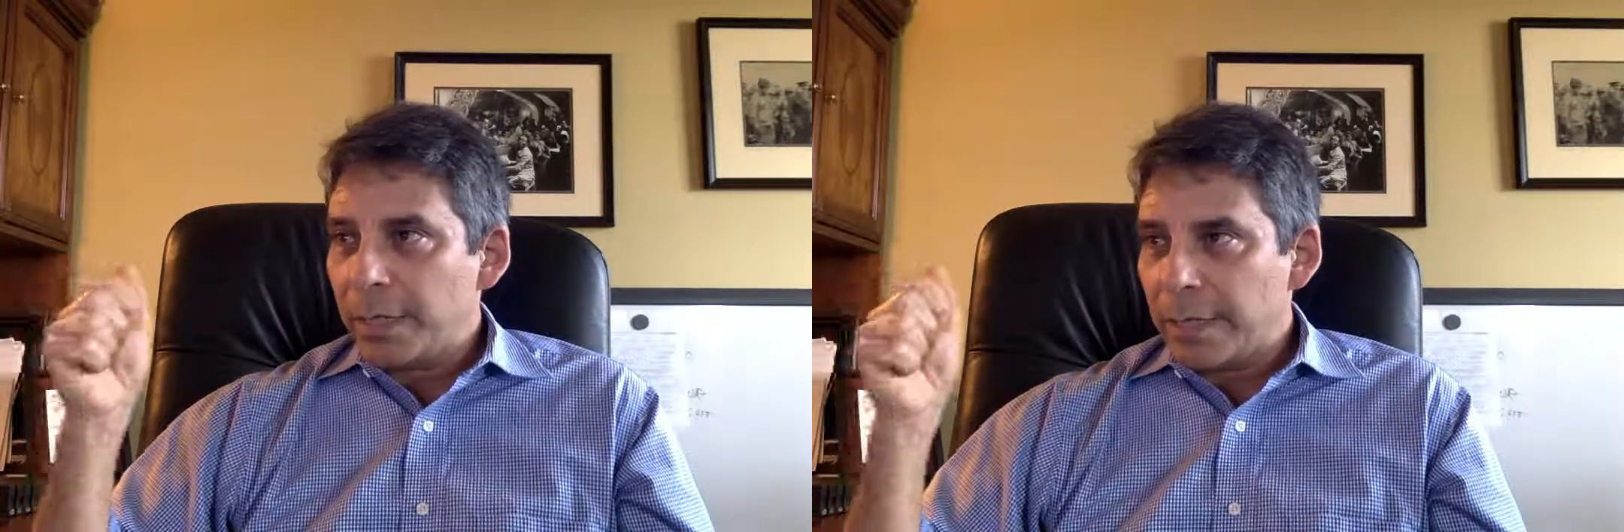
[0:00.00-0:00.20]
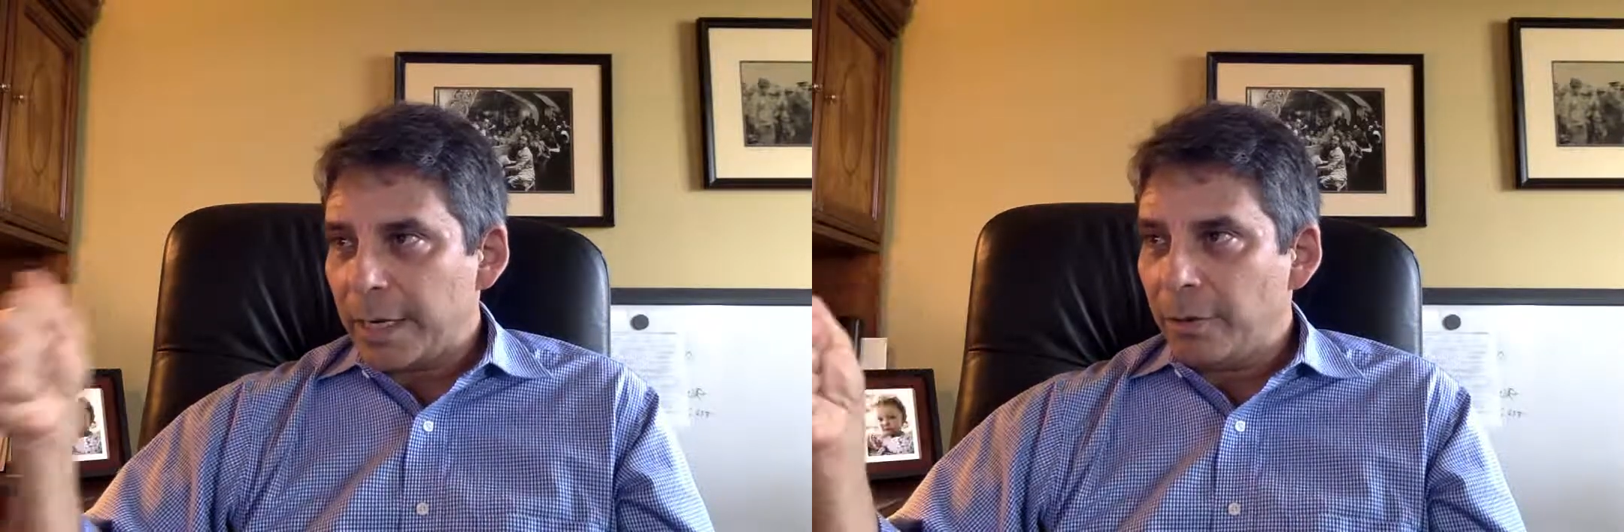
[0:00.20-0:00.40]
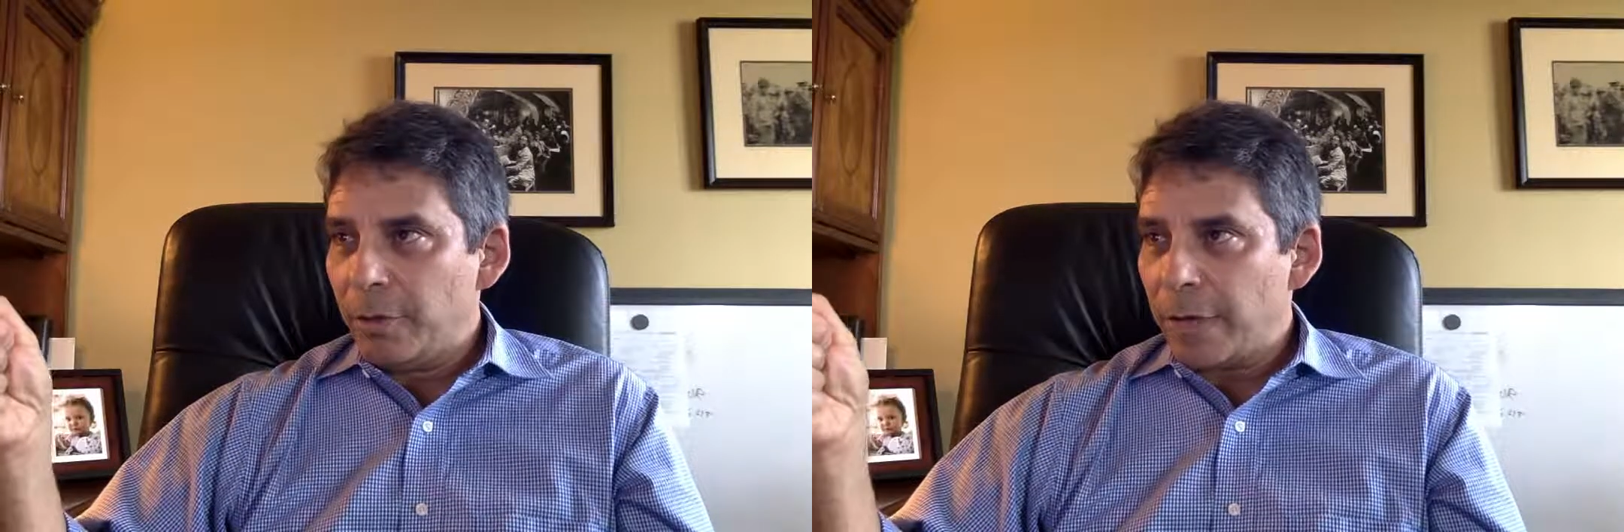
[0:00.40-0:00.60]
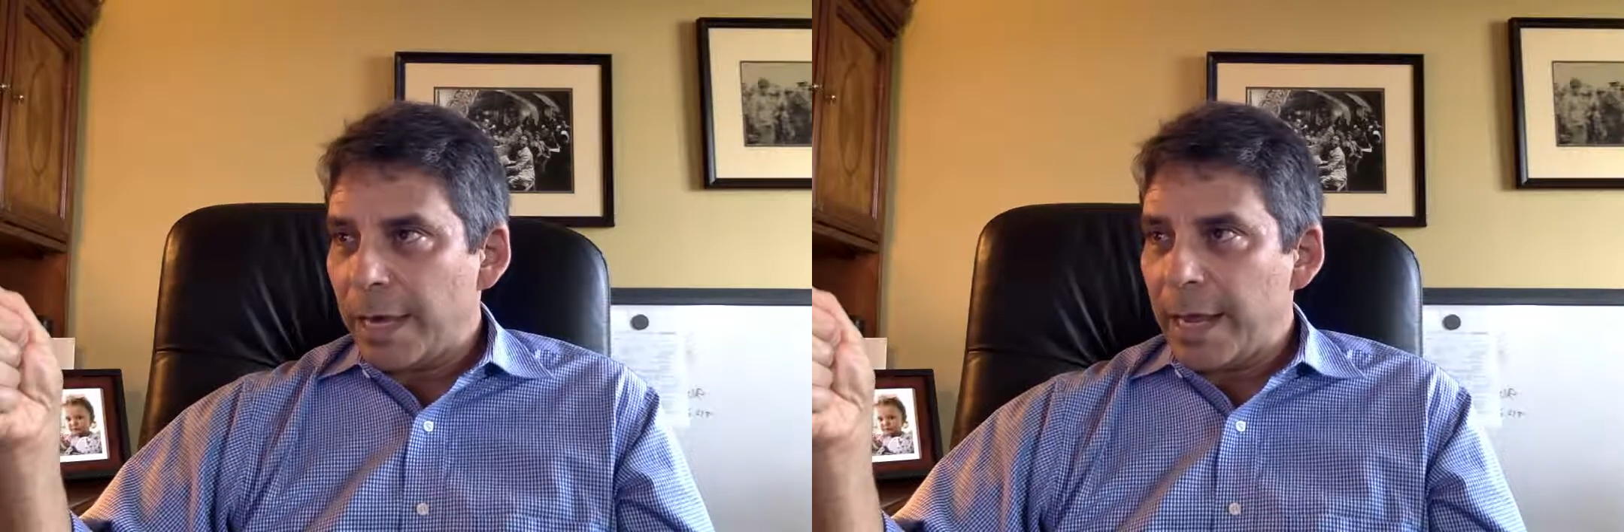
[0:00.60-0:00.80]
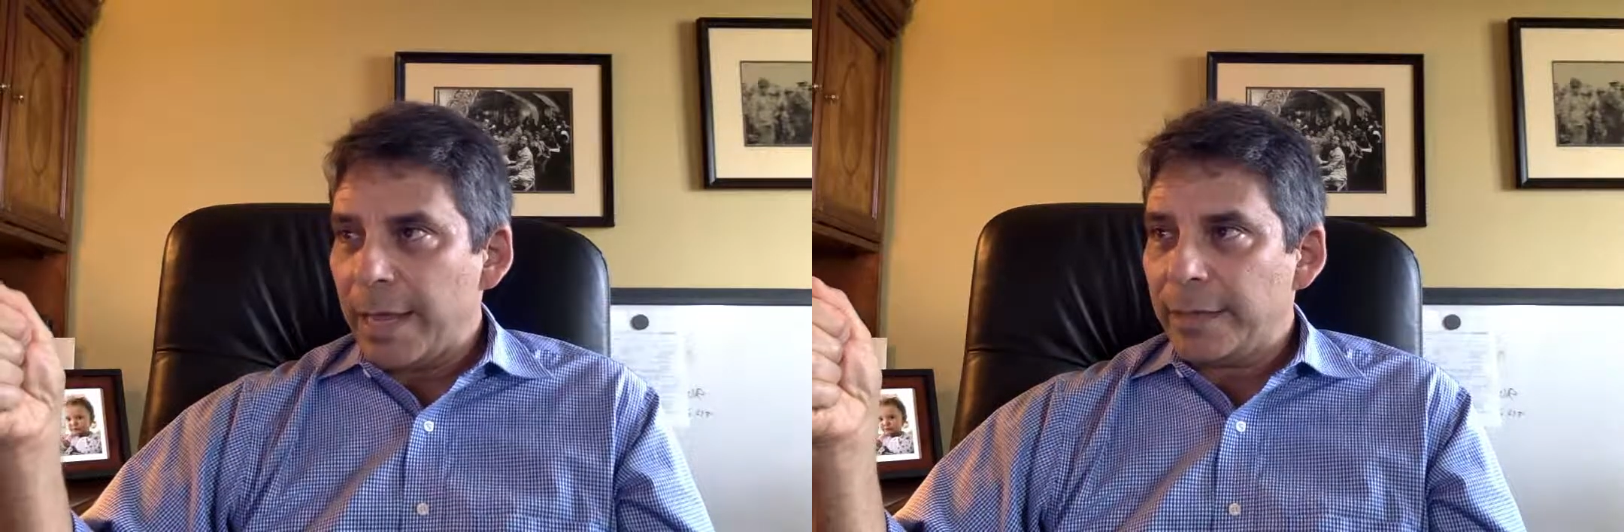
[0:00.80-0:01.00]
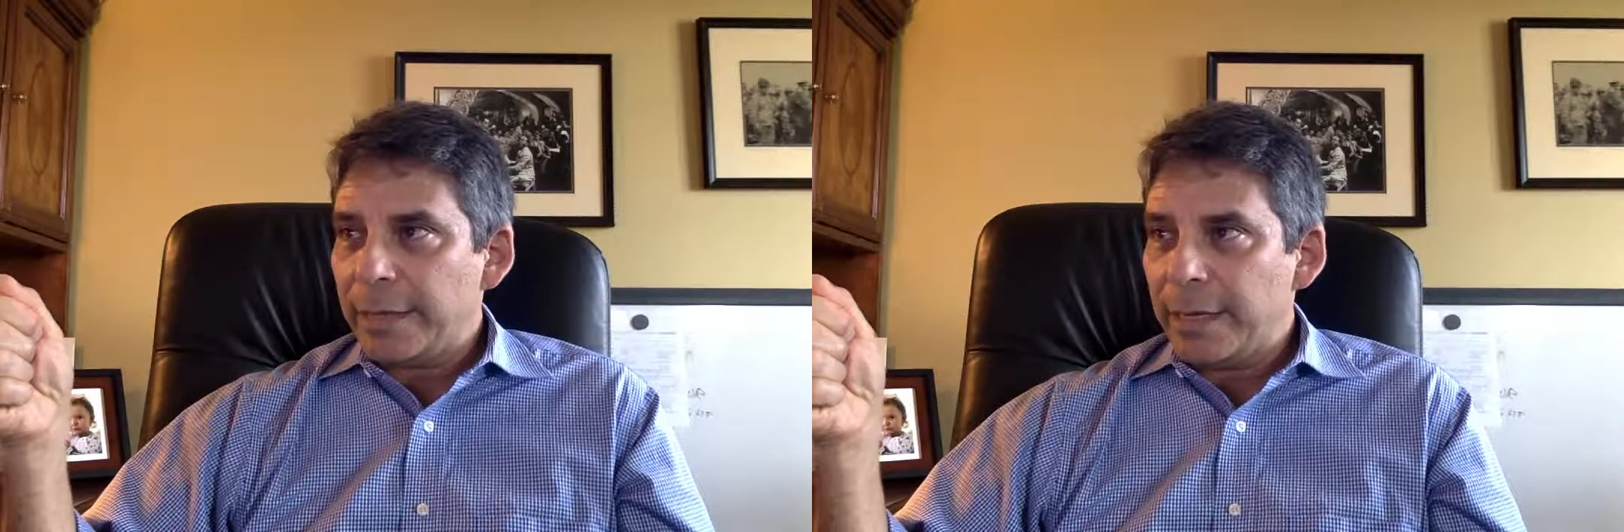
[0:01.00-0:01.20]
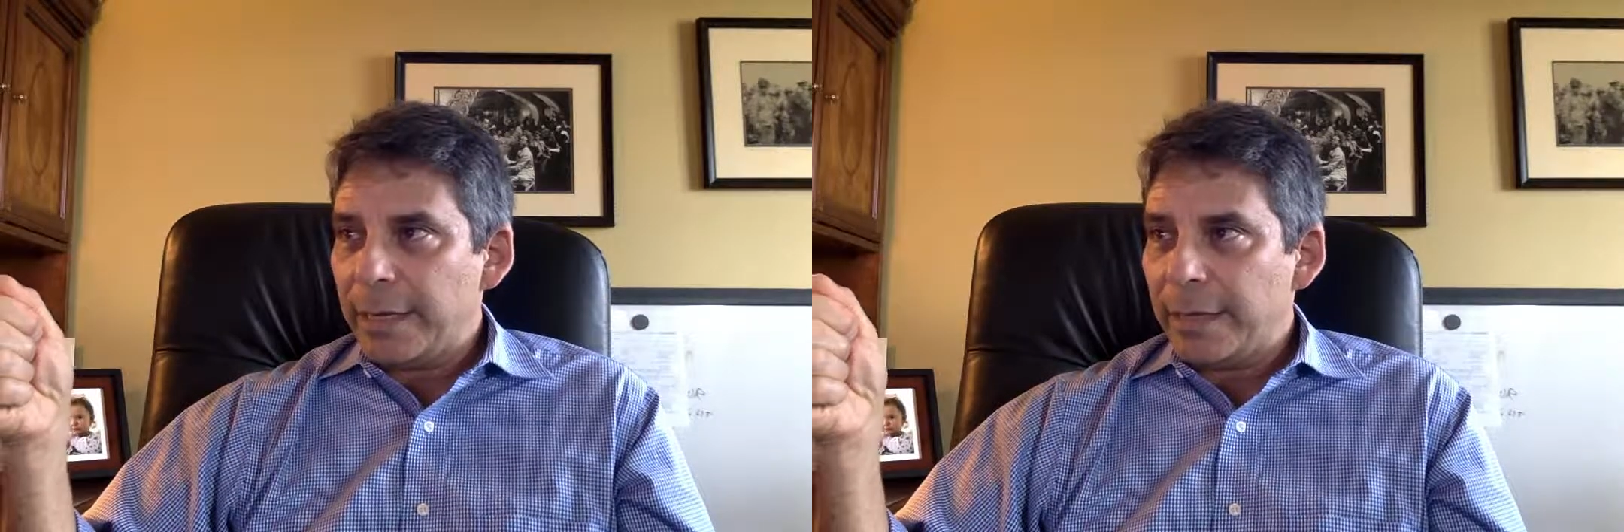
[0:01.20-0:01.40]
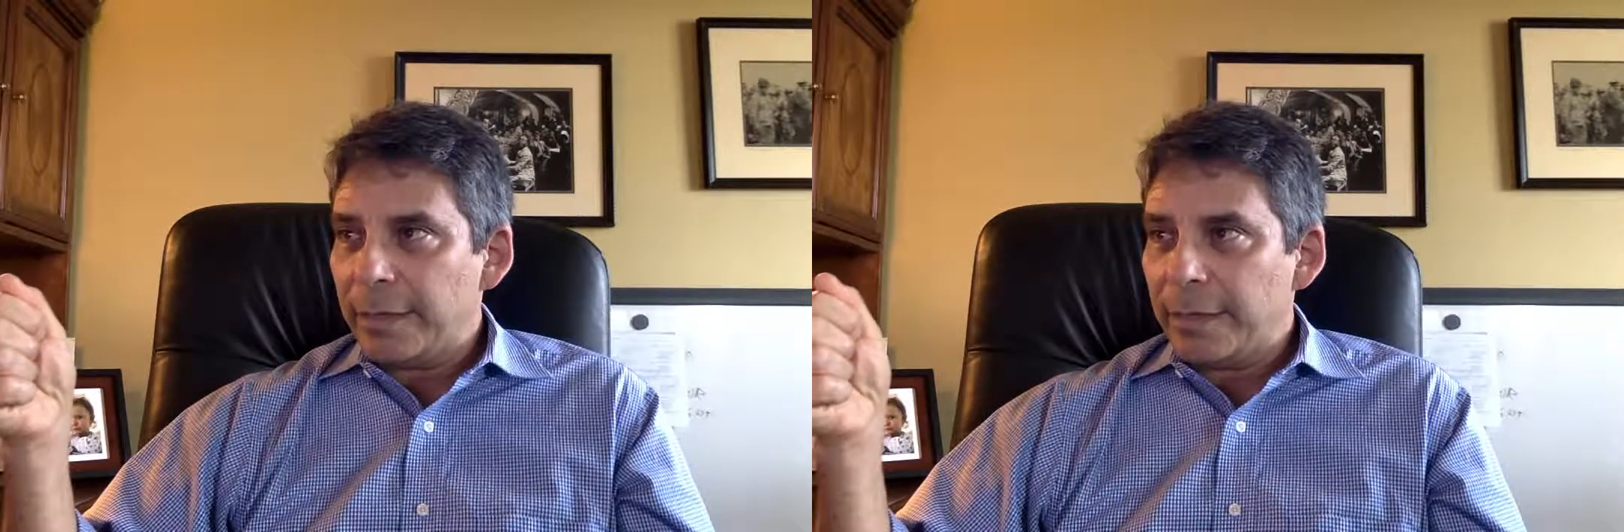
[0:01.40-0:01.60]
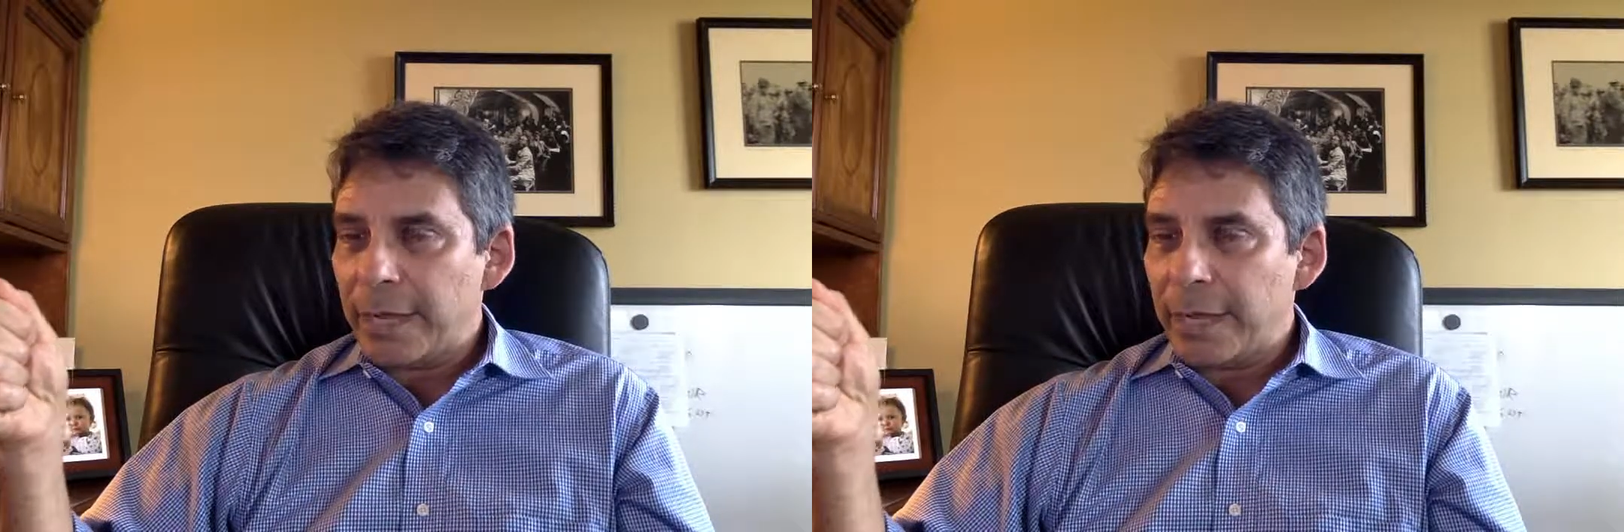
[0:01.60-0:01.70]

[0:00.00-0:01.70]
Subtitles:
take a look at the